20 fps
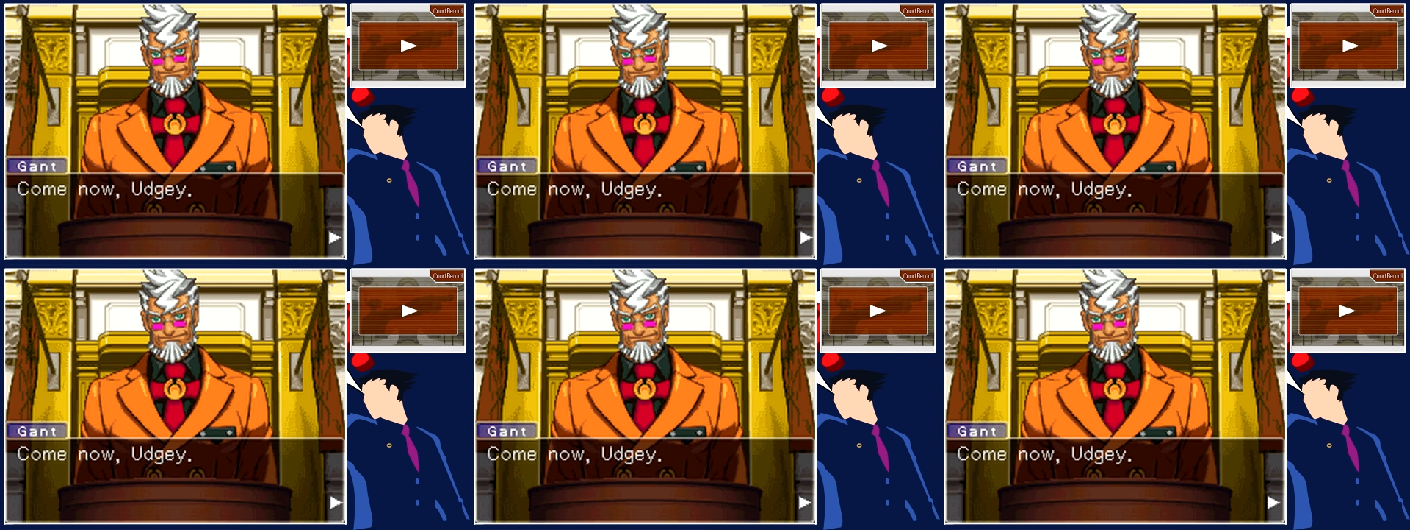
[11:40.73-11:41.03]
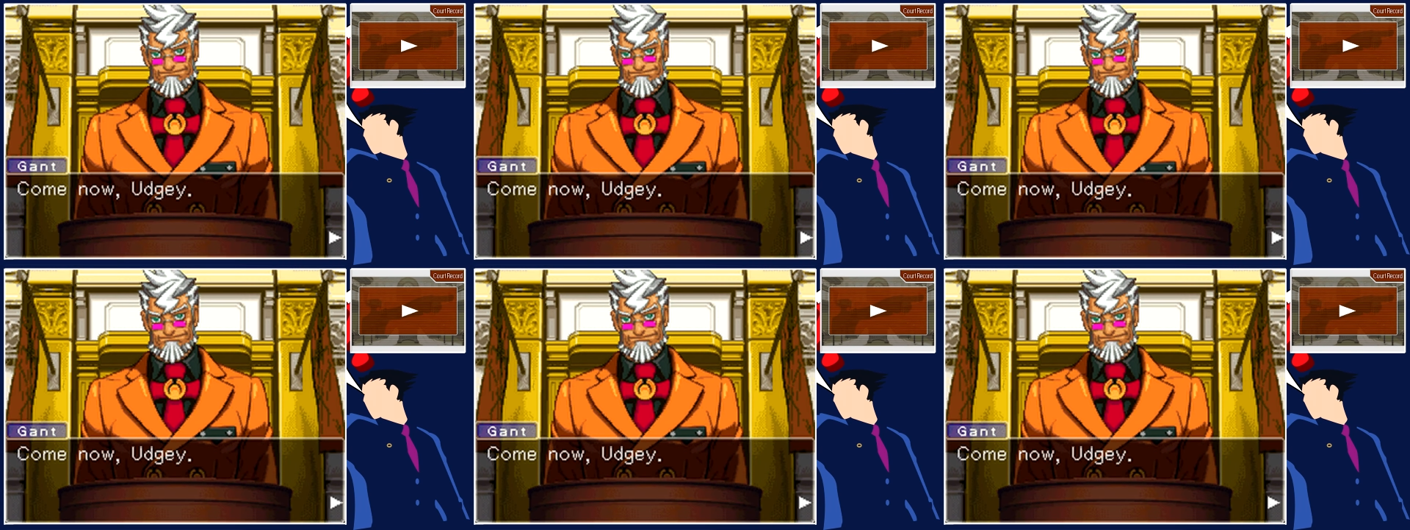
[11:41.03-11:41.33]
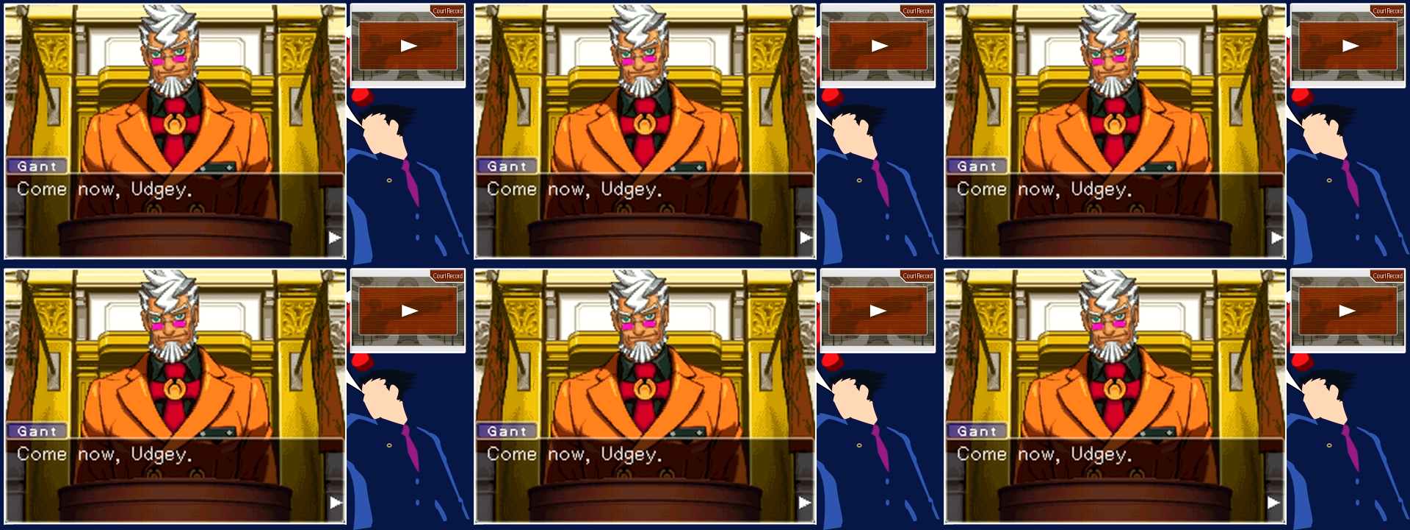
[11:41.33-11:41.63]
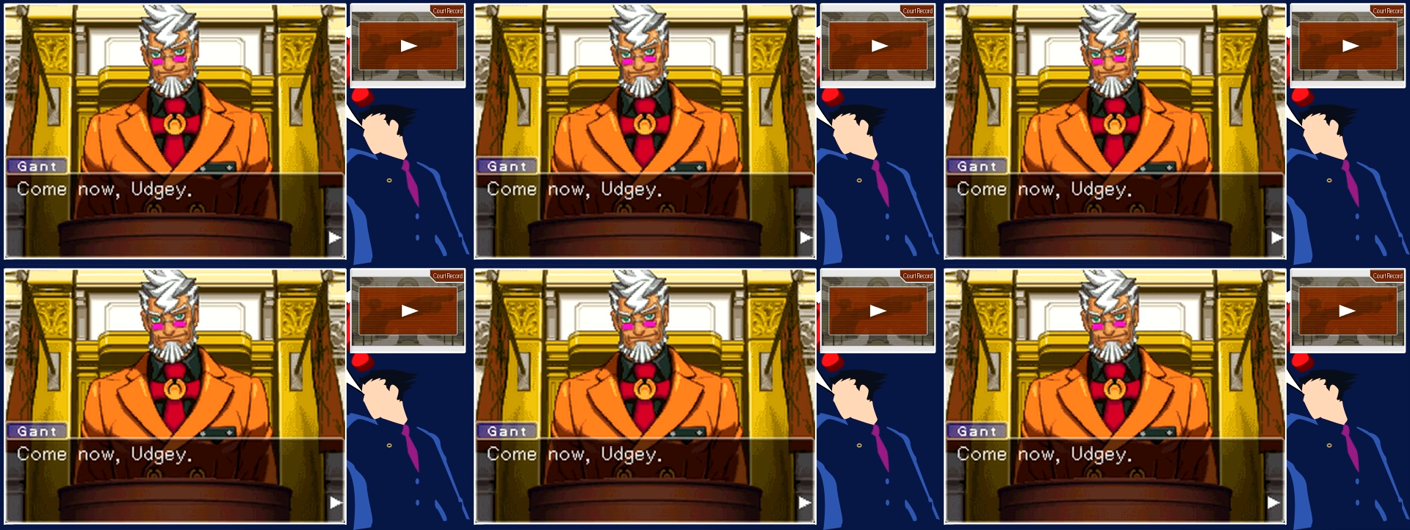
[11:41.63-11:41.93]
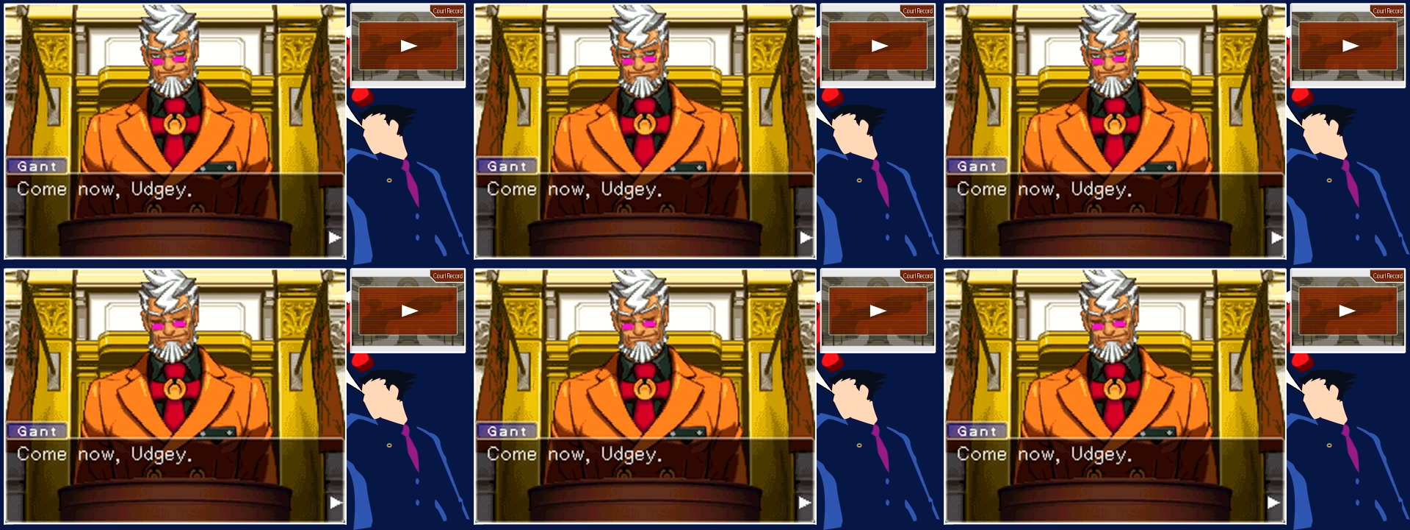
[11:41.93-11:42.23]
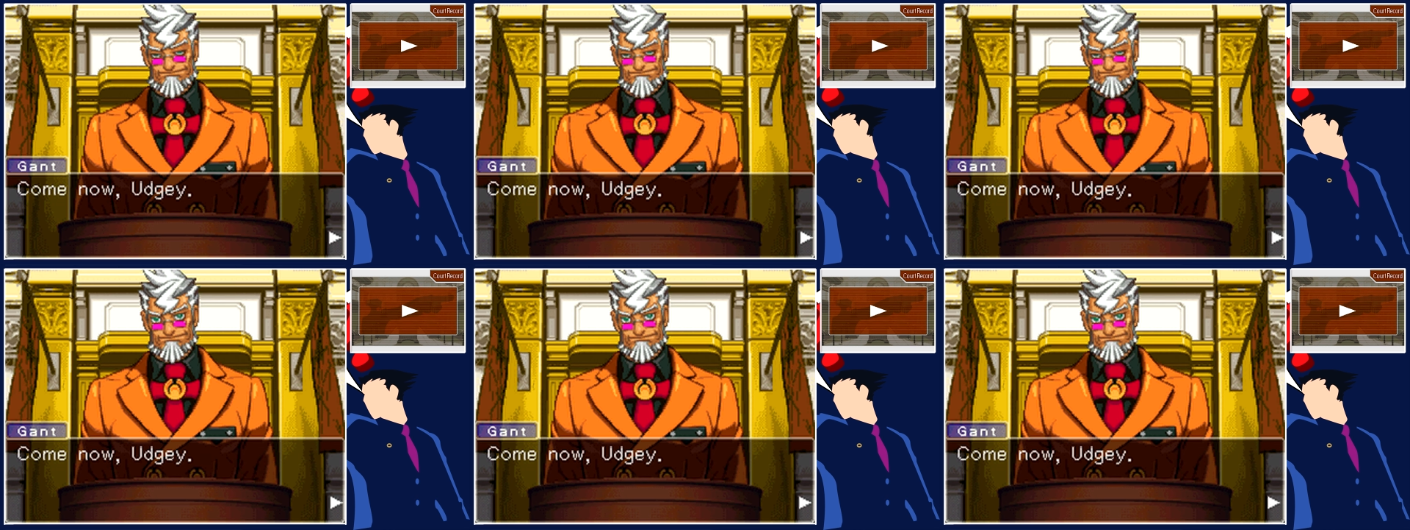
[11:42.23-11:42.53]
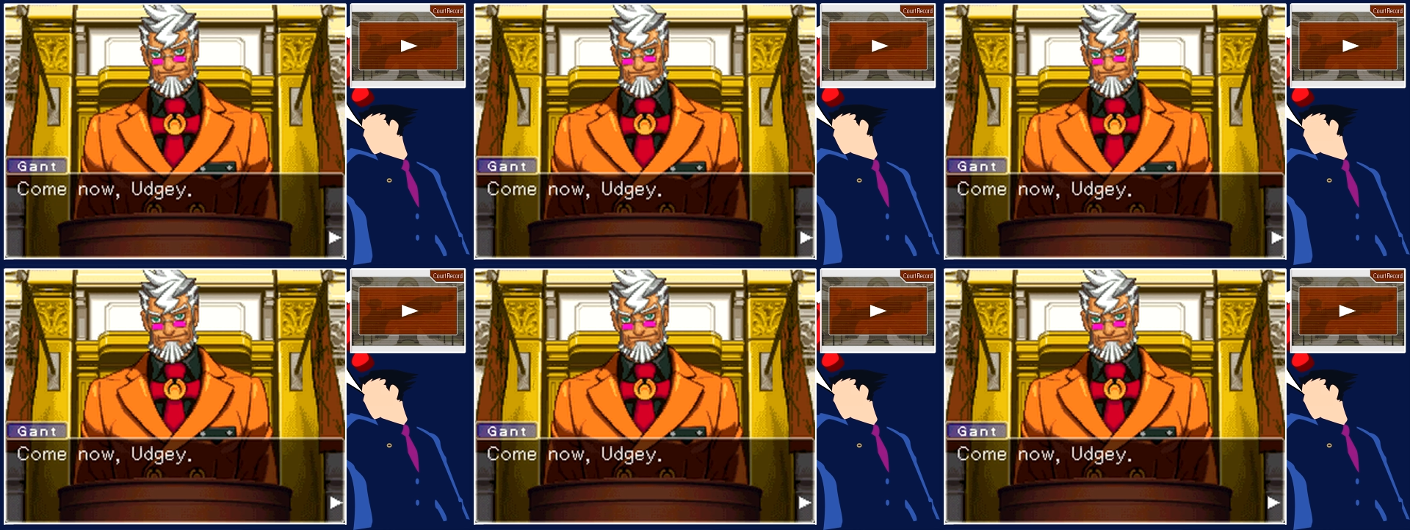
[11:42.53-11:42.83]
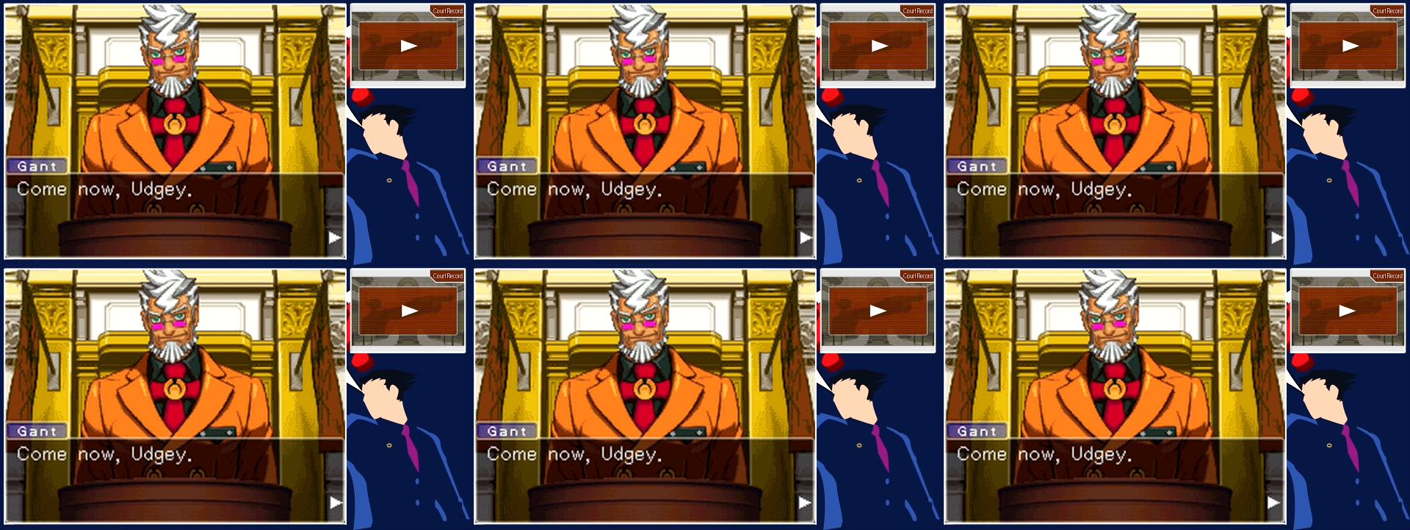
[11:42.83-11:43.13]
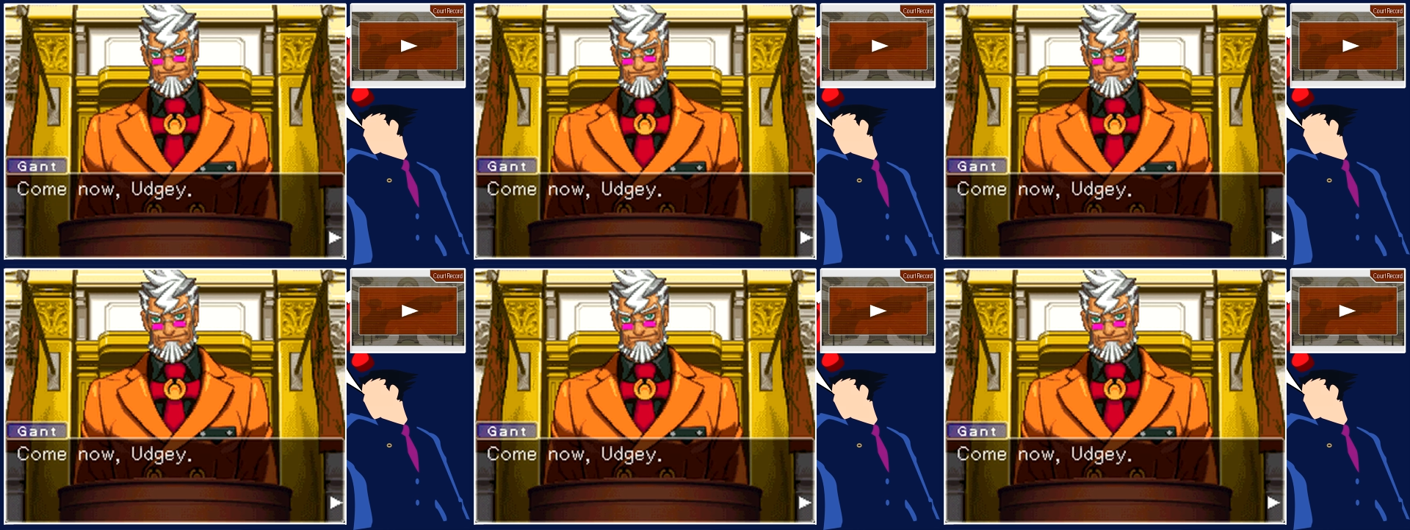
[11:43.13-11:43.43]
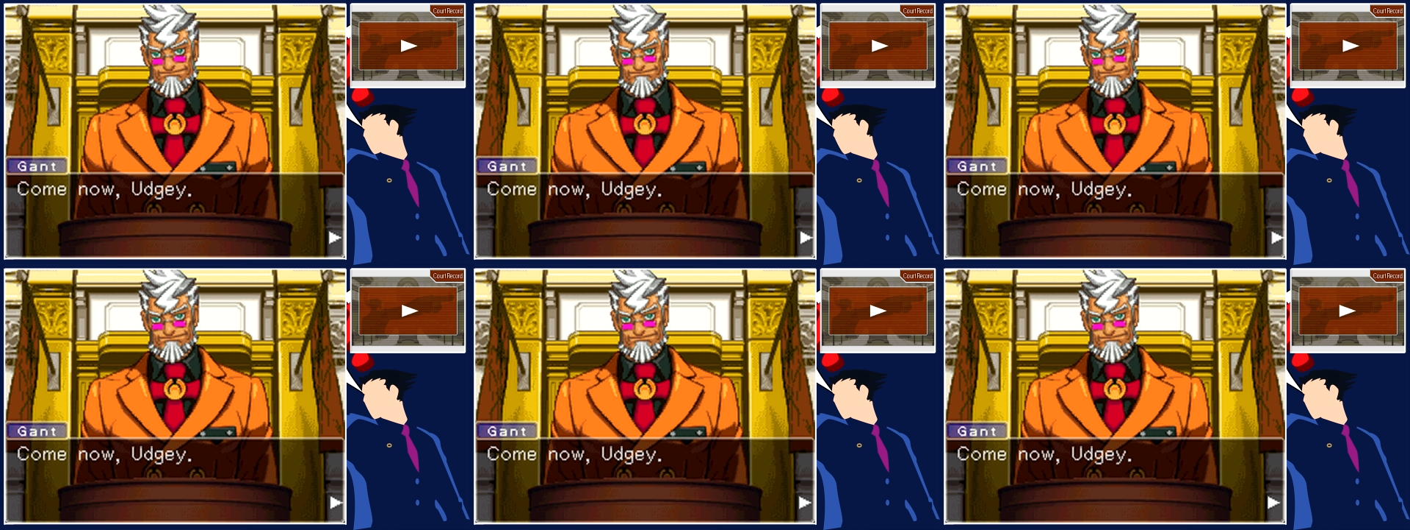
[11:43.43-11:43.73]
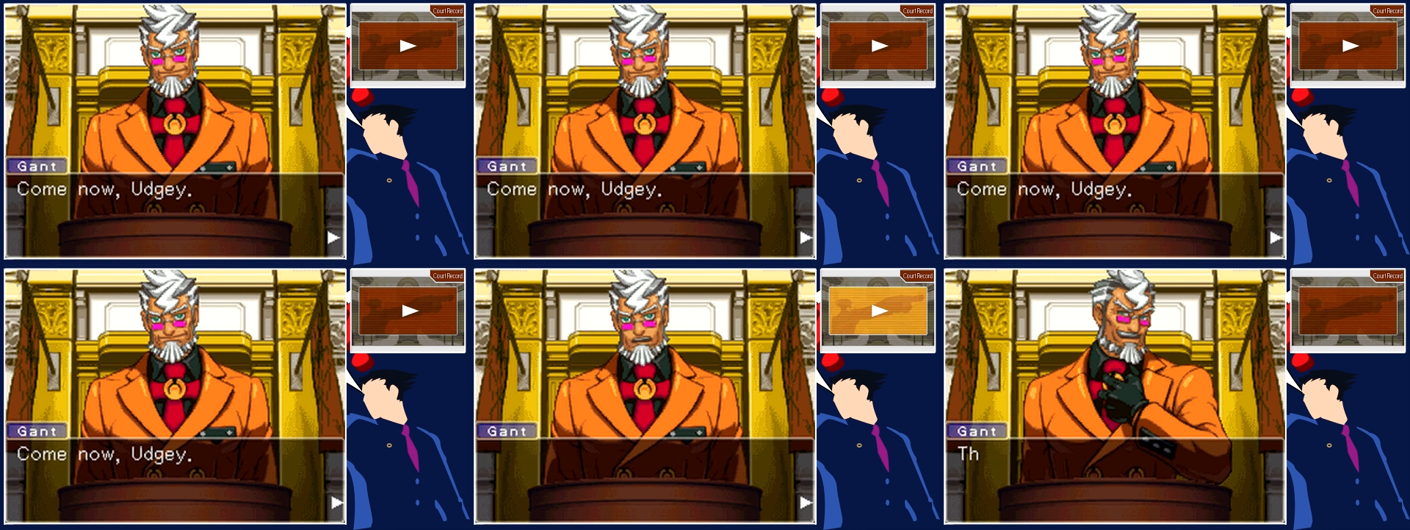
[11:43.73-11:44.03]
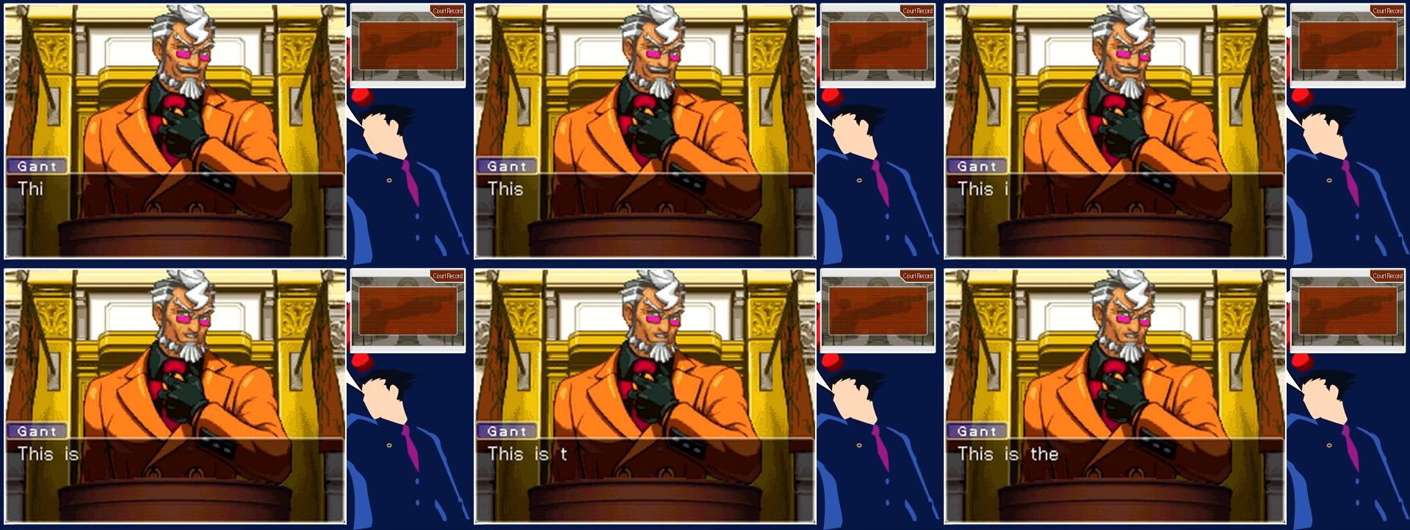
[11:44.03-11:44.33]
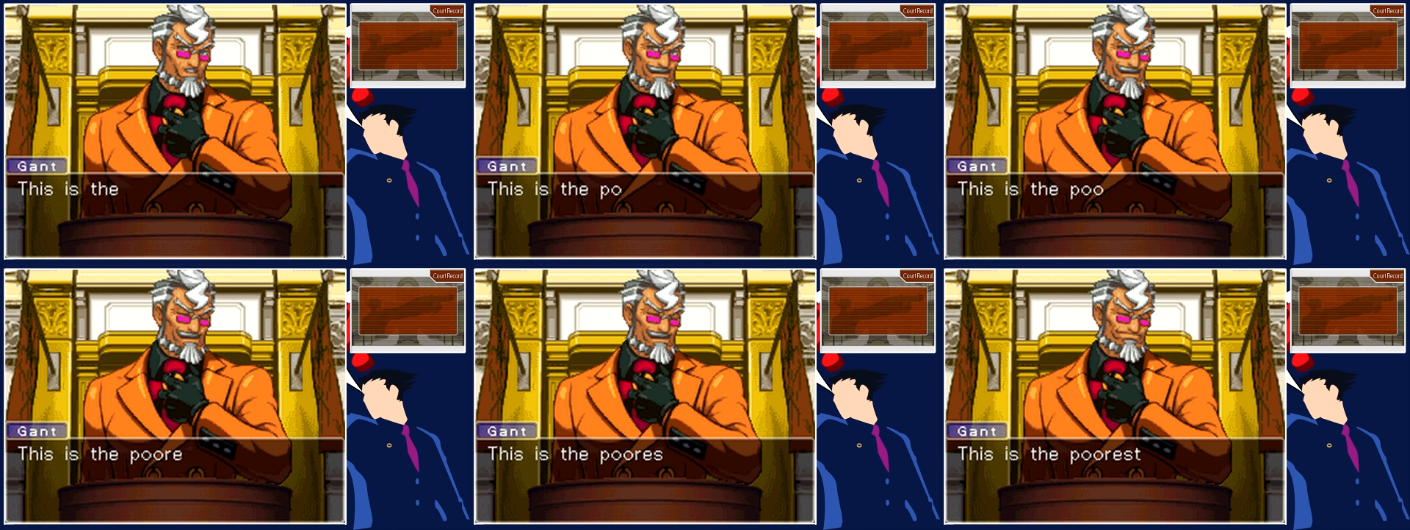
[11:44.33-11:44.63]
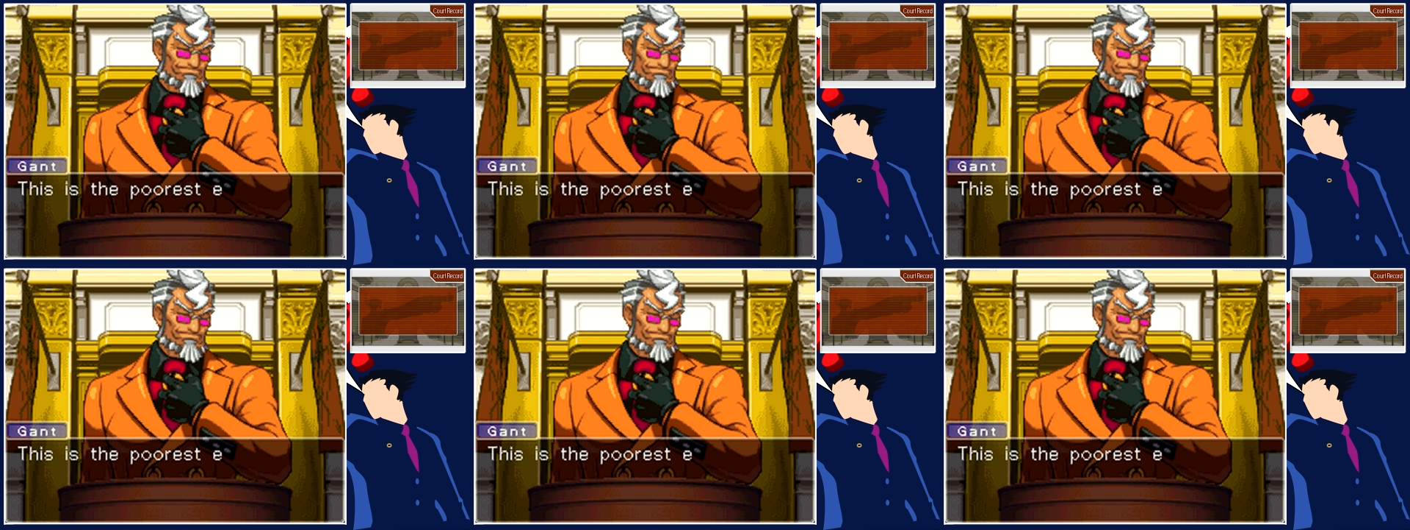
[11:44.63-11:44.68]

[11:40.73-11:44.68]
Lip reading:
(no speaker visible)